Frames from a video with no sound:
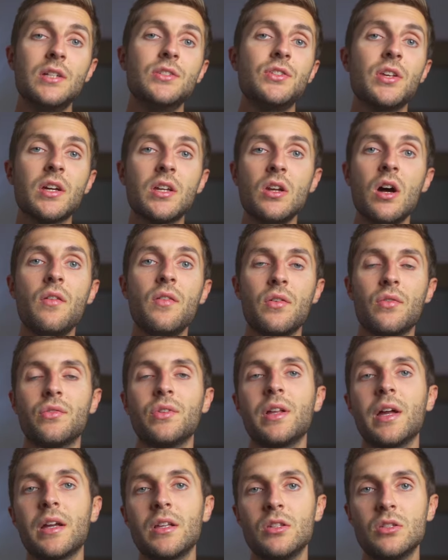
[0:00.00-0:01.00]
Second off, if you'd
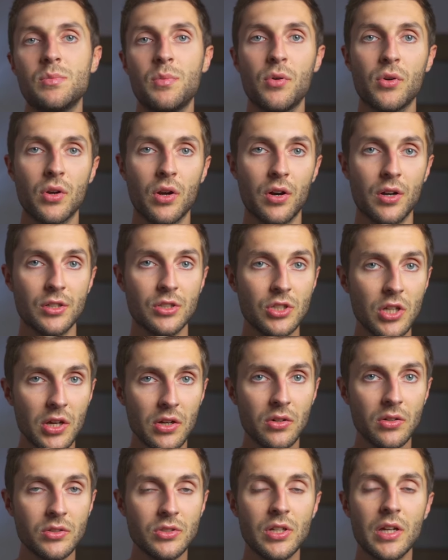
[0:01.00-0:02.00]
like to support our
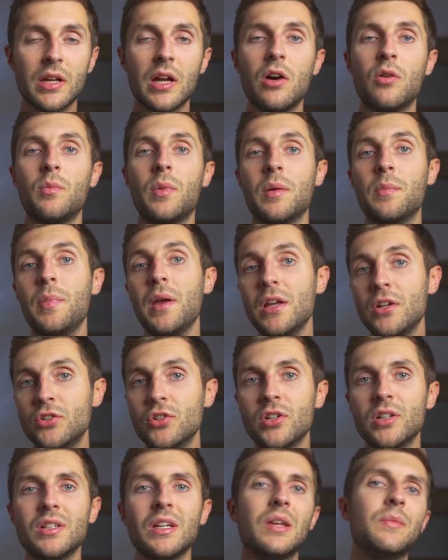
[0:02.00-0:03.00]
channel, check out my
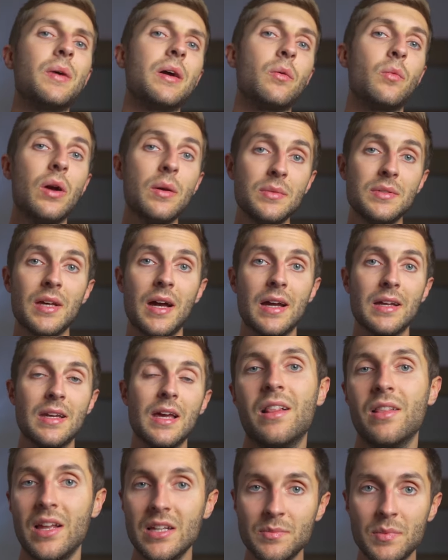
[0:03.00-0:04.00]
Patreon and my website.
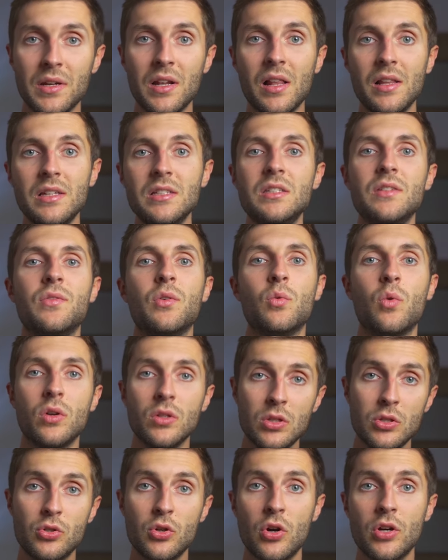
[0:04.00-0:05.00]
And last but not least, if you
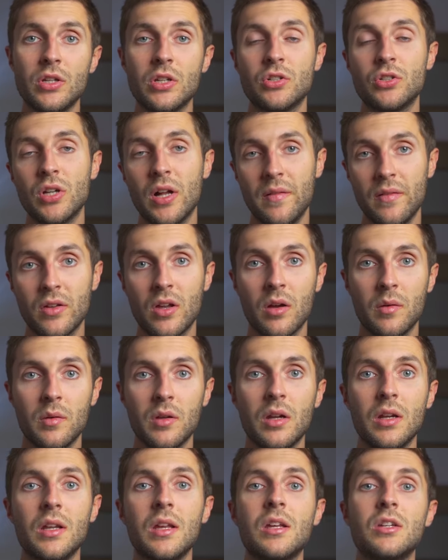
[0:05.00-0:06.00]
want to join a travel
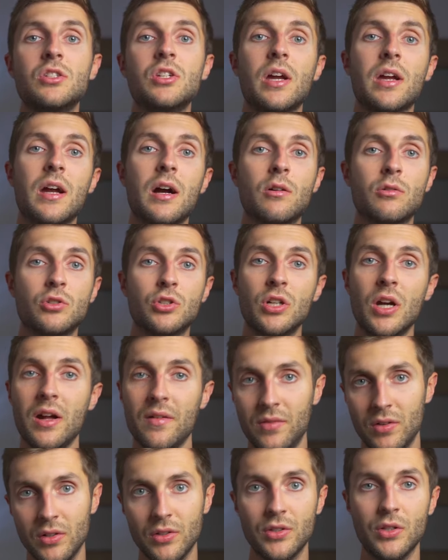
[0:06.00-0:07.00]
community, check out
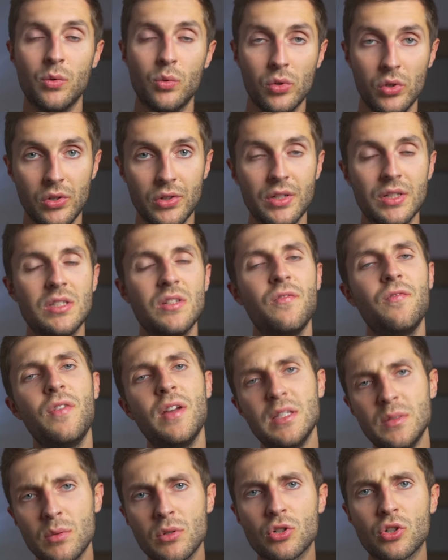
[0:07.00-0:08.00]
Travel The World. It's a
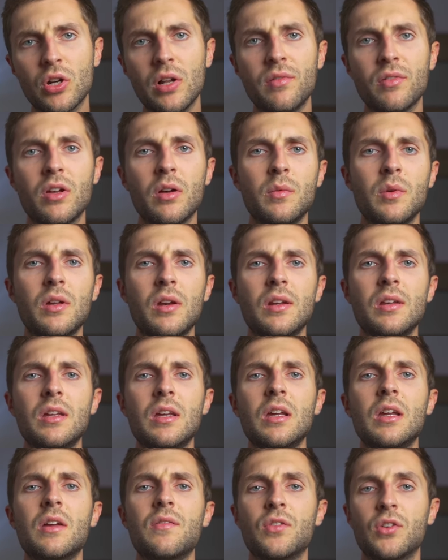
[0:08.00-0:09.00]
Facebook travel
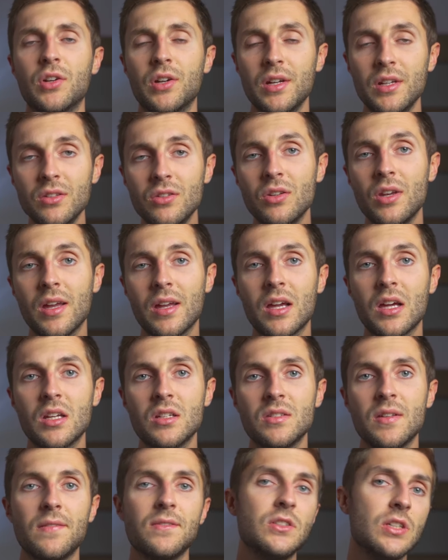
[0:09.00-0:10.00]
community. If you're into that kind
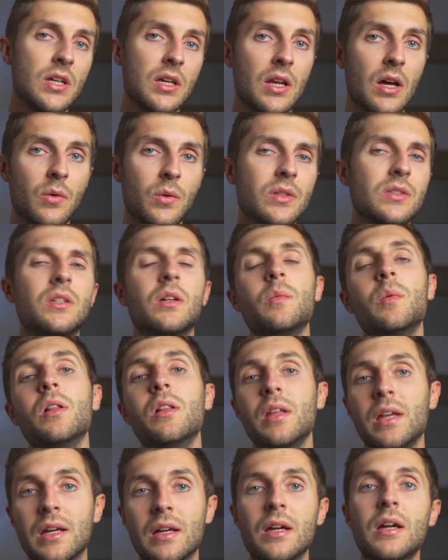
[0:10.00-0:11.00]
of stuff, check it out. It's gonna be a
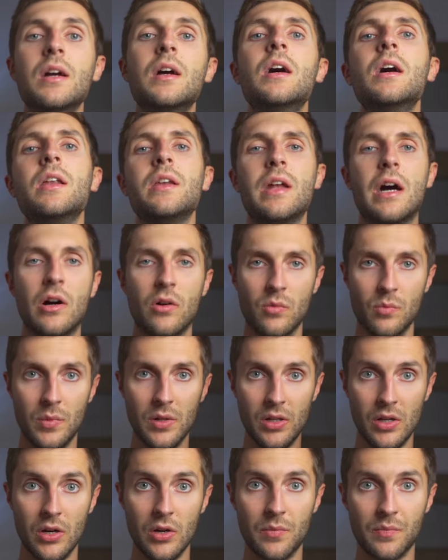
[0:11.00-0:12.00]
link down
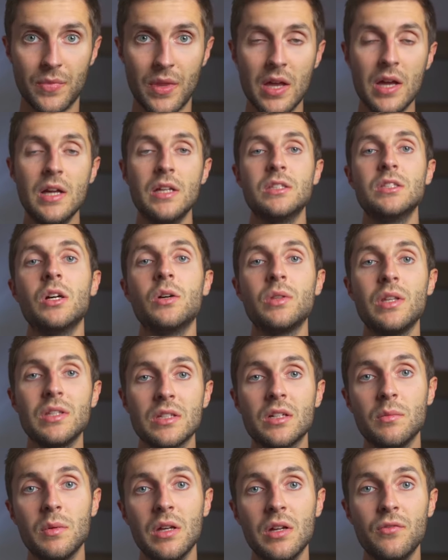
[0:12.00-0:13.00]
below. So that's
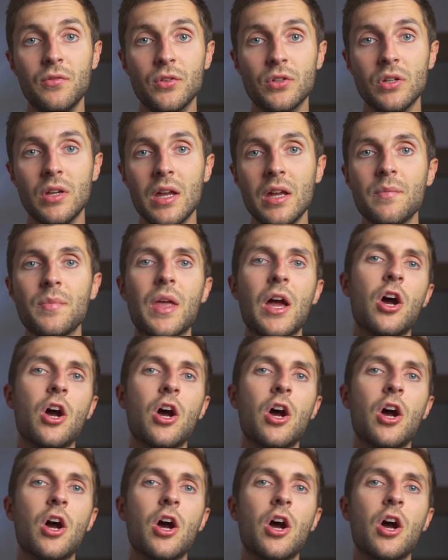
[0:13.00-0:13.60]
gonna be it for today.